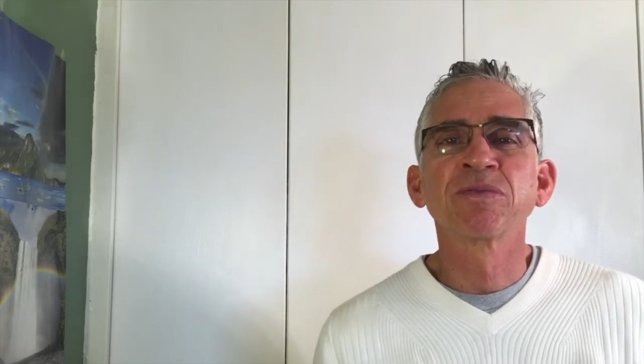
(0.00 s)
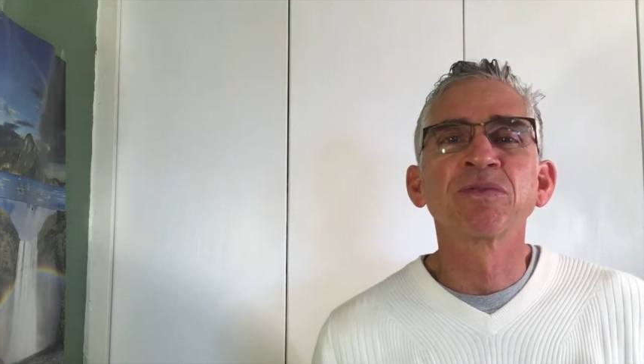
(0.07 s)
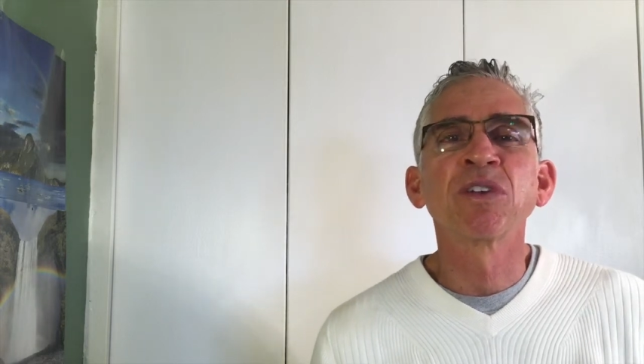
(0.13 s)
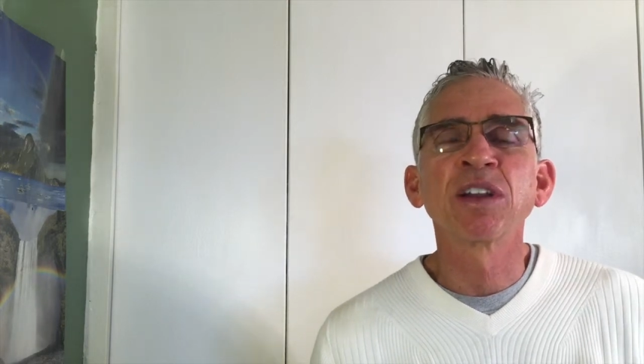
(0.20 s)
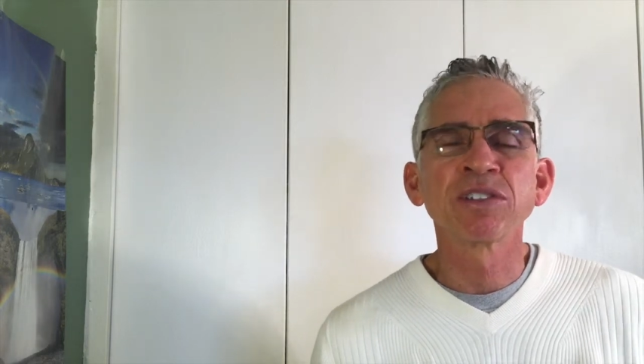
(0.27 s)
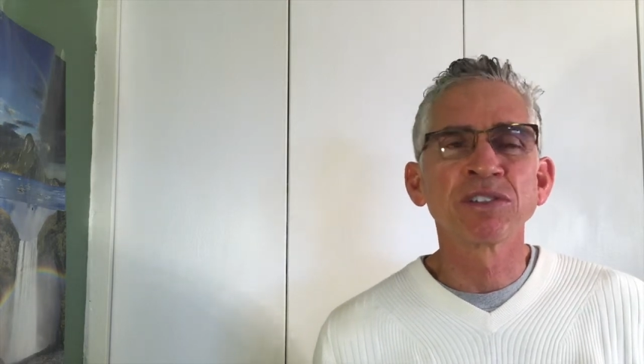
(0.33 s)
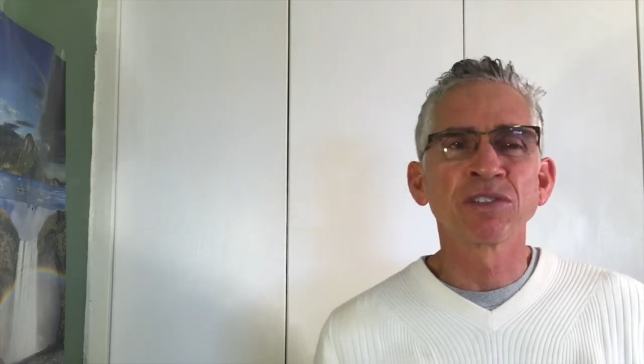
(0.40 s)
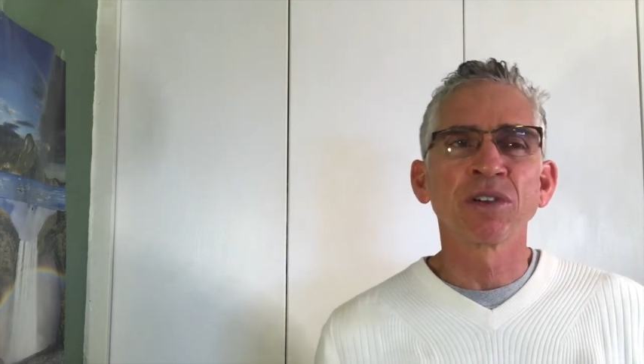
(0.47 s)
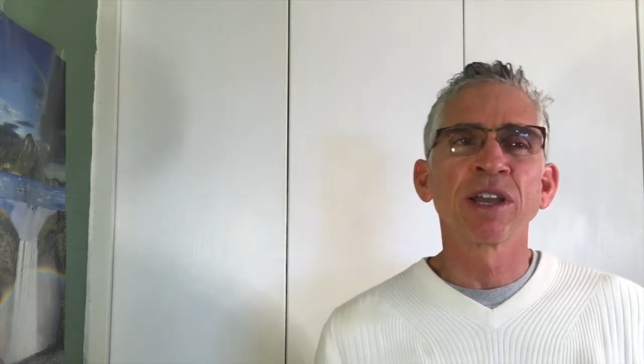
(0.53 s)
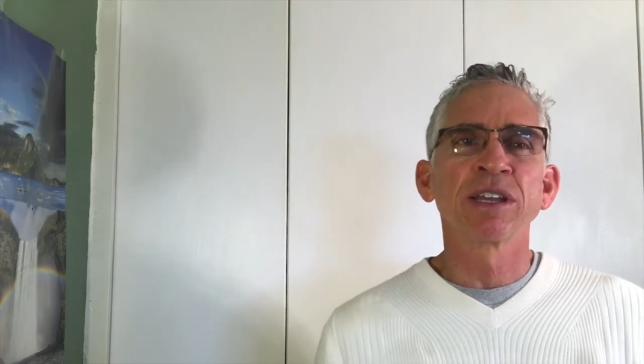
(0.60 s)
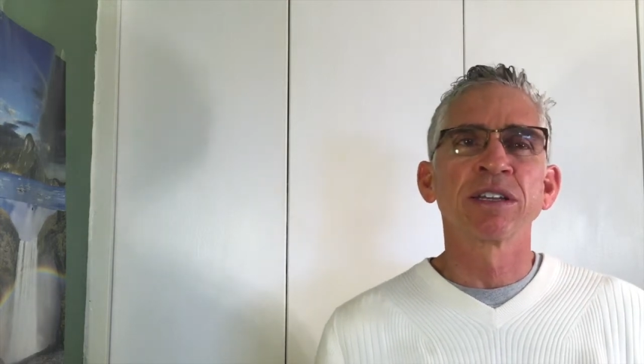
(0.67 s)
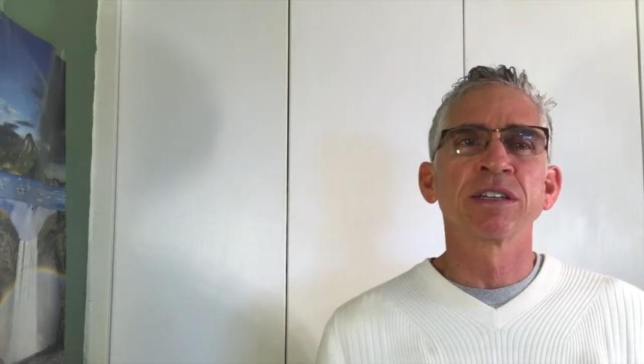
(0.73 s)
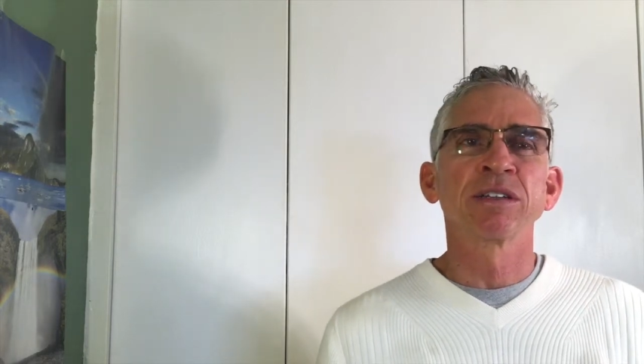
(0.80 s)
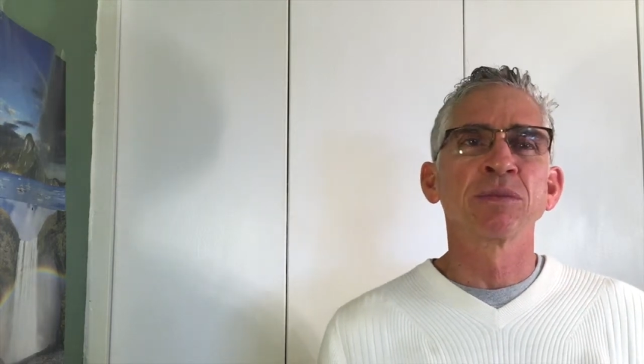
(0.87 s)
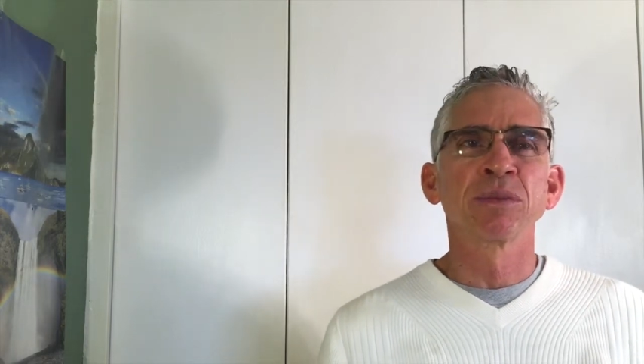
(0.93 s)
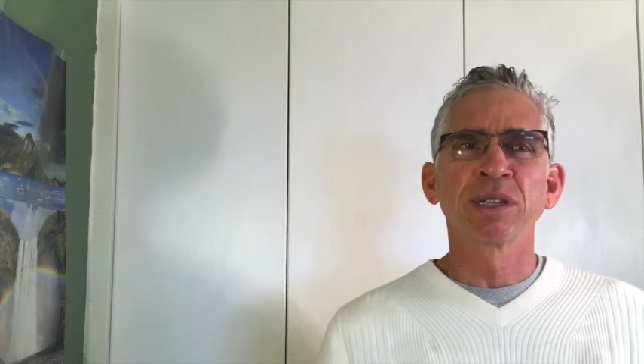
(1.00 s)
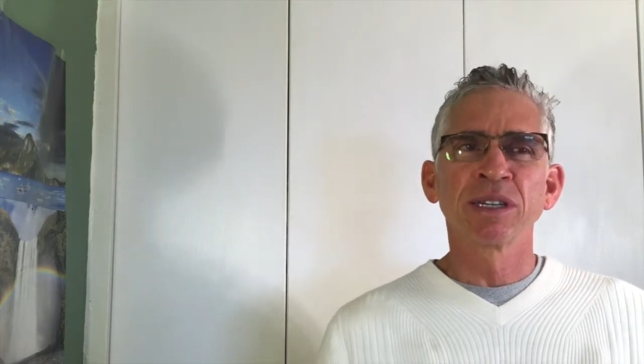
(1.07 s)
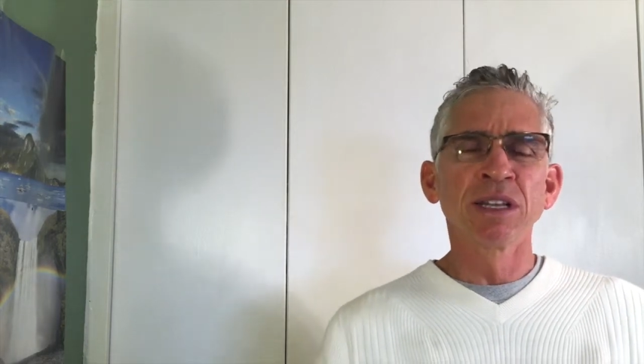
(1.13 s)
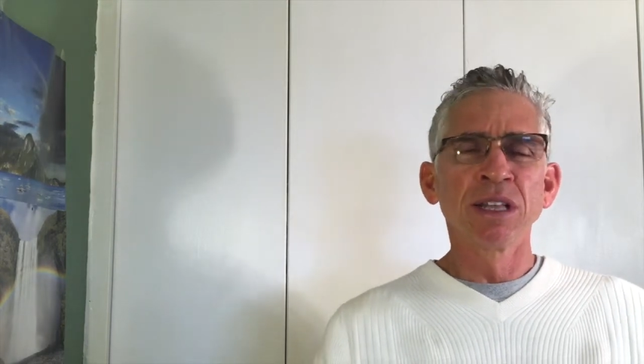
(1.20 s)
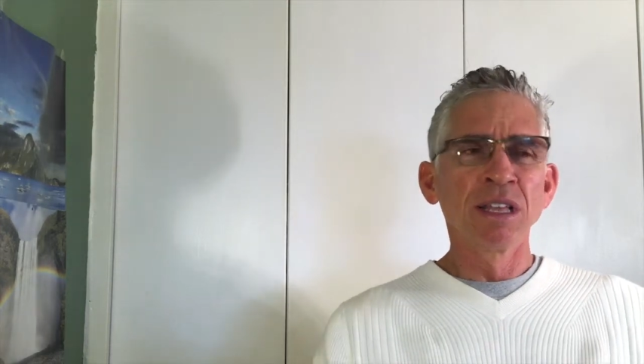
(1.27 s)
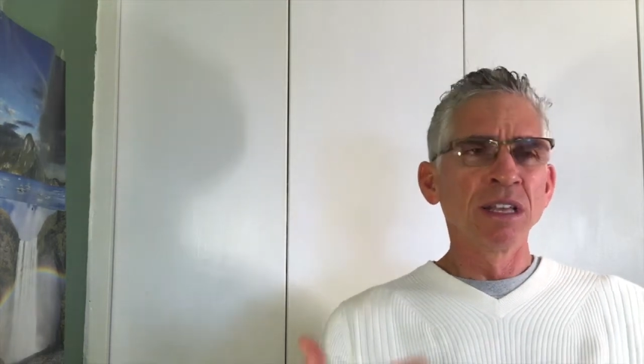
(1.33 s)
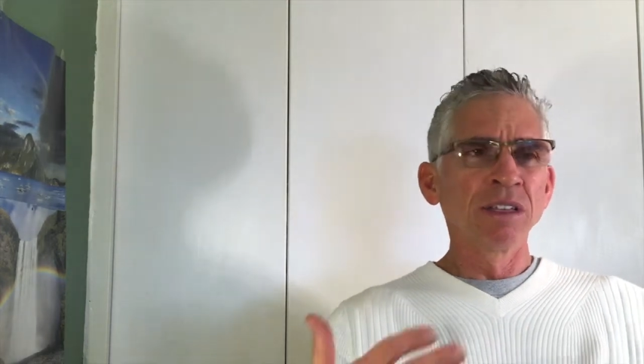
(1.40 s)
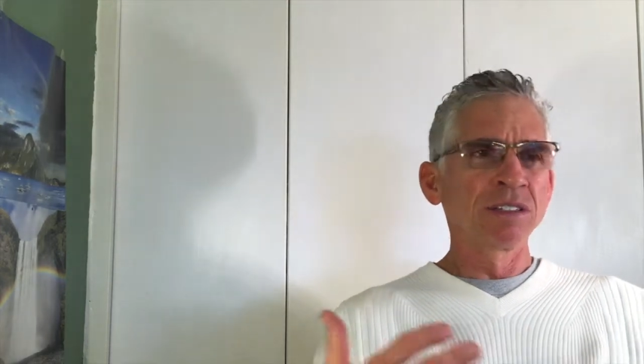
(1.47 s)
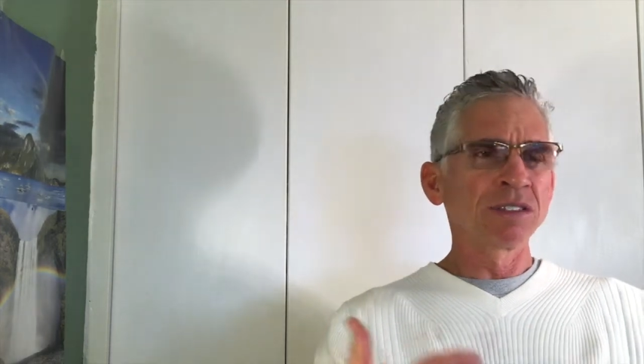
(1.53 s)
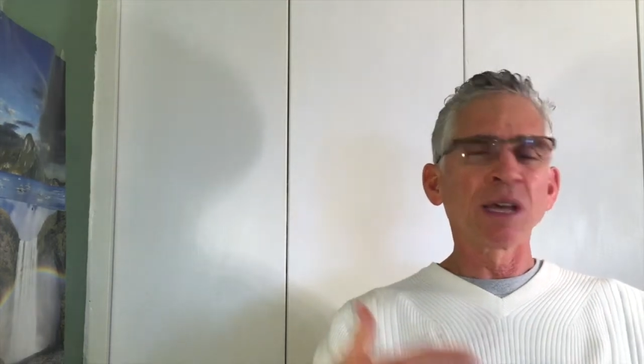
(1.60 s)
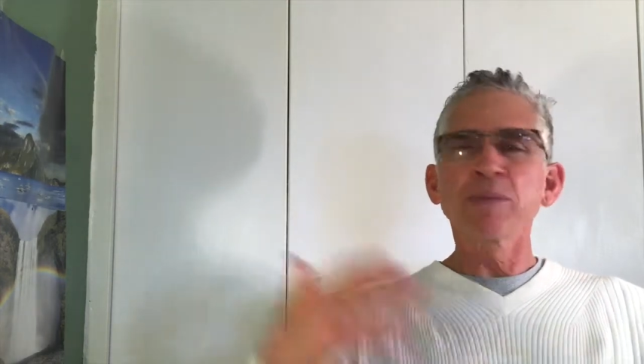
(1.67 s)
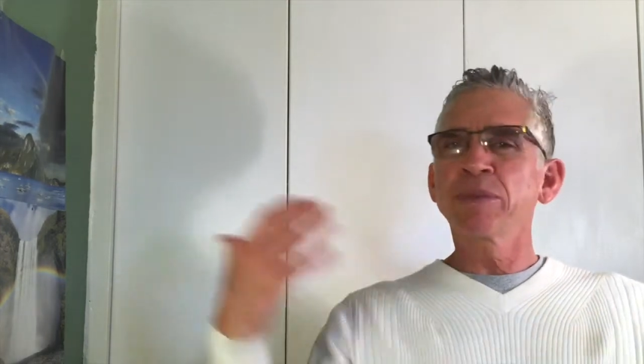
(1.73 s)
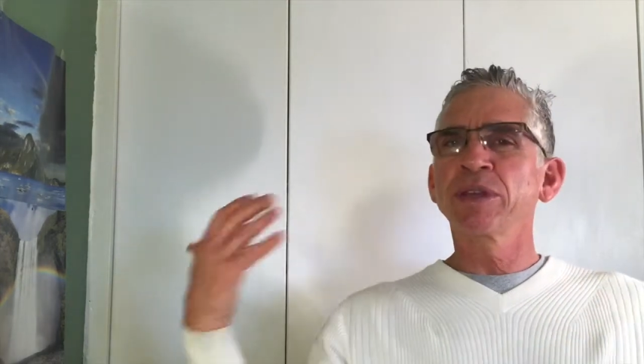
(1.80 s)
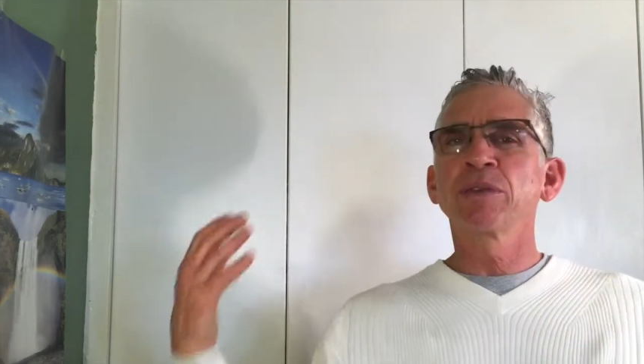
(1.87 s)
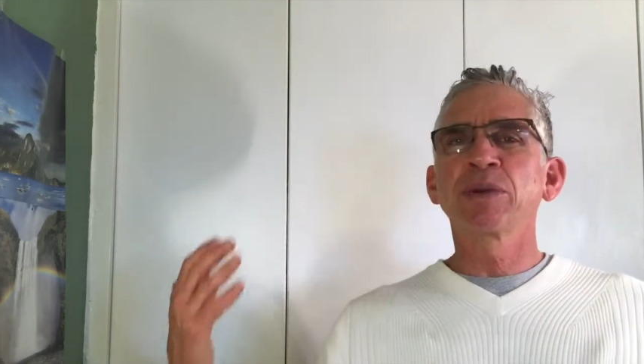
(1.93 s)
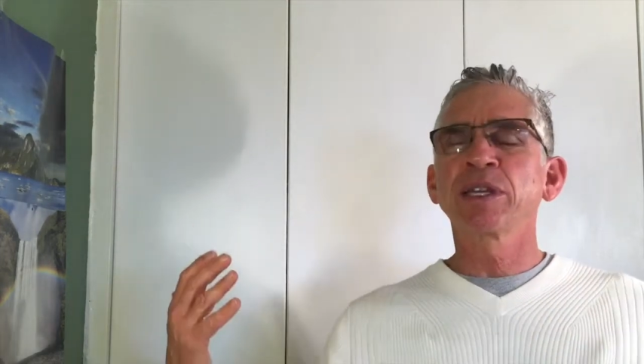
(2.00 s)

frustrated, we something